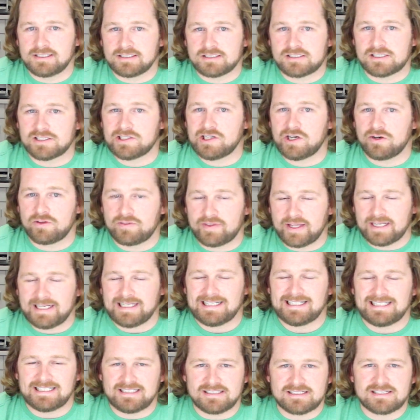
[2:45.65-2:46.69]
is to know that
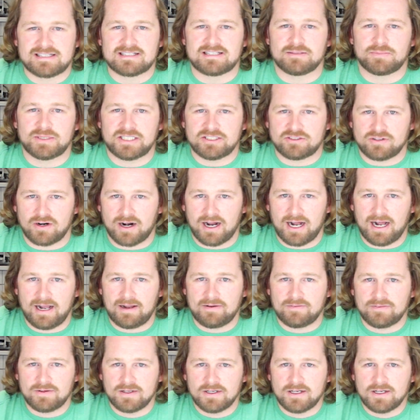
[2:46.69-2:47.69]
it needs to be dry.